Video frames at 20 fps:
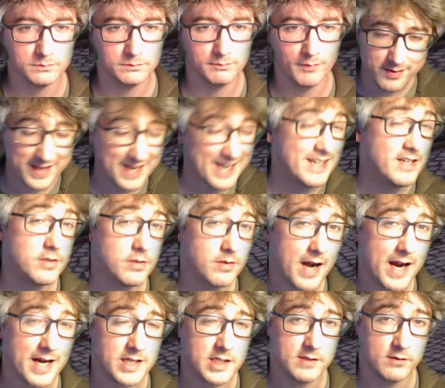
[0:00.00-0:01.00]
The
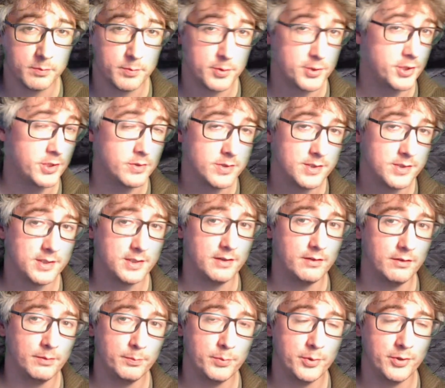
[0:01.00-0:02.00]
interactive
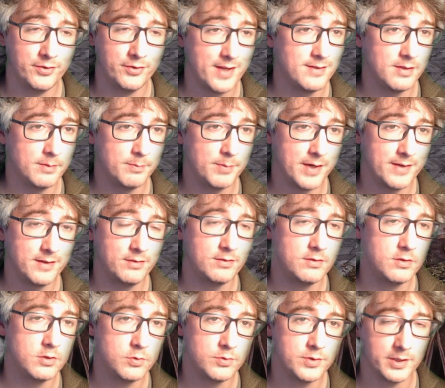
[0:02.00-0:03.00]
opportunities presented by this
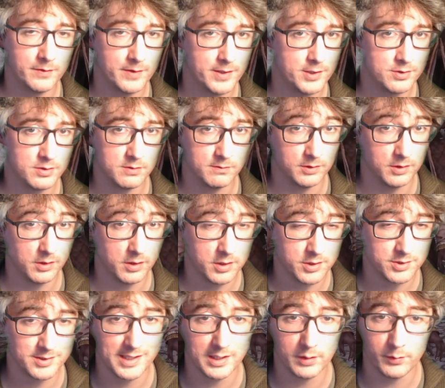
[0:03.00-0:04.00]
new generation of
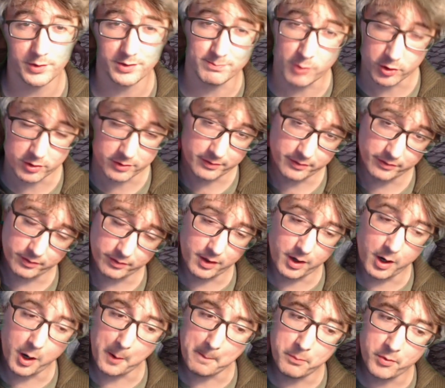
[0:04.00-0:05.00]
large language models
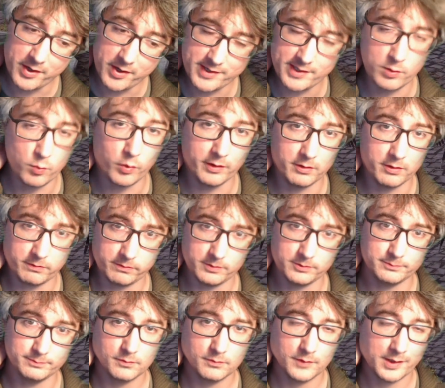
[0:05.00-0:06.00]
are pretty wonderful,
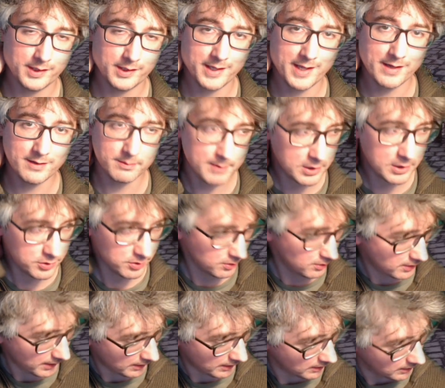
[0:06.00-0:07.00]
and I can't imagine
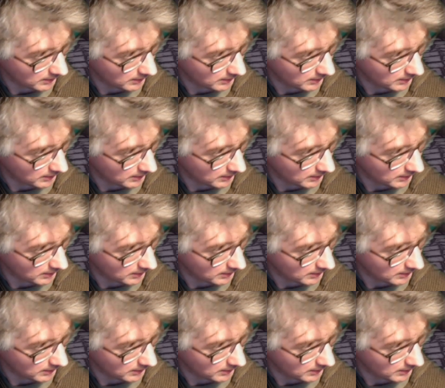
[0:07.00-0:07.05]
like